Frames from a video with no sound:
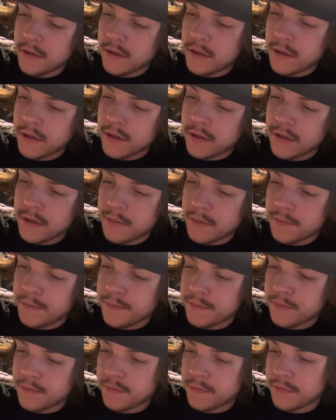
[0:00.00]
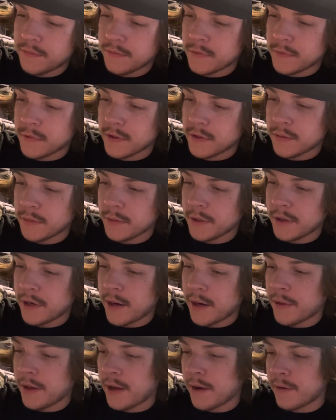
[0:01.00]
So let me
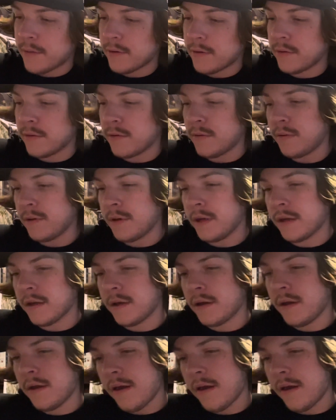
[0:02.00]
grab that real quick.